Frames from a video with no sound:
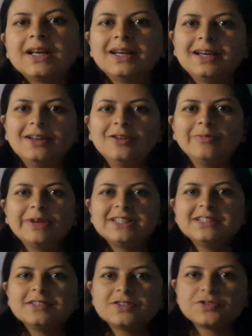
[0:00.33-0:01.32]
Hello my
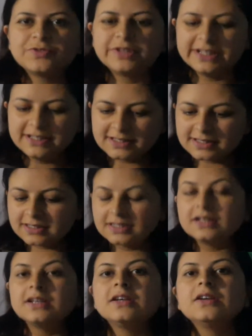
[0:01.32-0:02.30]
dear students,
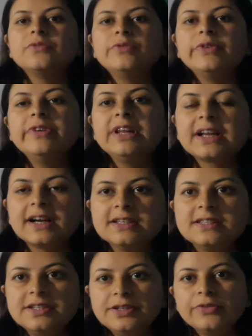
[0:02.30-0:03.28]
we will
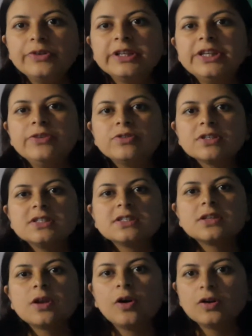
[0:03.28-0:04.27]
continue with
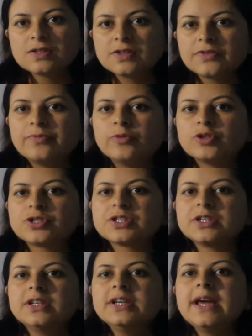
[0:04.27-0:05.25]
Newton's laws of
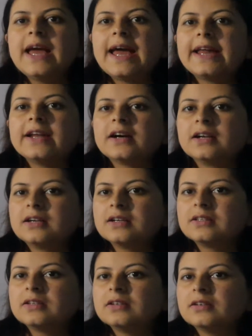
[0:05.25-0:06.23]
motion, and under
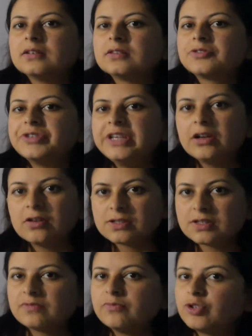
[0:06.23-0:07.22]
the three
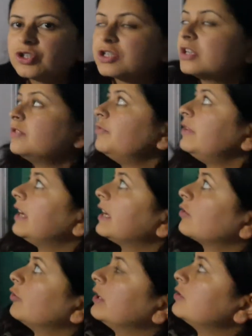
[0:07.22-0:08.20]
laws of motion we
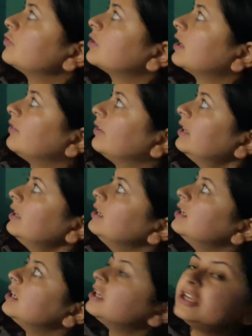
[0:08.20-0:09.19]
are going to cover
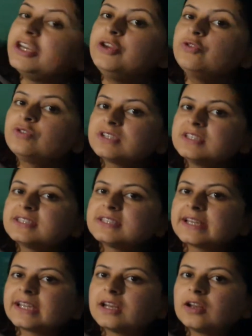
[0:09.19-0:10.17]
Newton's
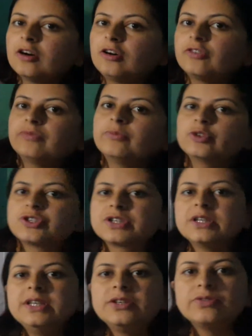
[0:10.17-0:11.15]
second law of
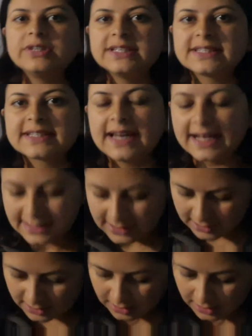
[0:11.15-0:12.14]
motion in today's
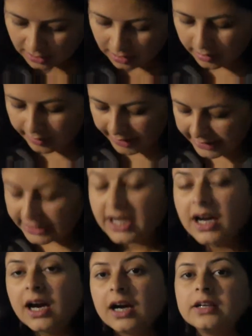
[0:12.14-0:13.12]
class. Alright,
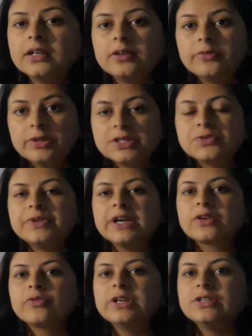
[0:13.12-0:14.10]
under which we
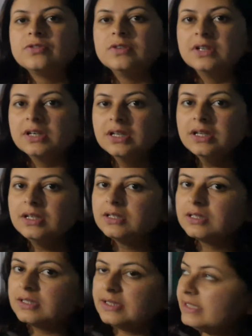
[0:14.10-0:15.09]
are going to learn
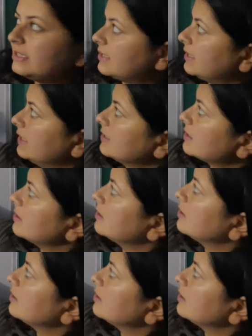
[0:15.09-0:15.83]
these things.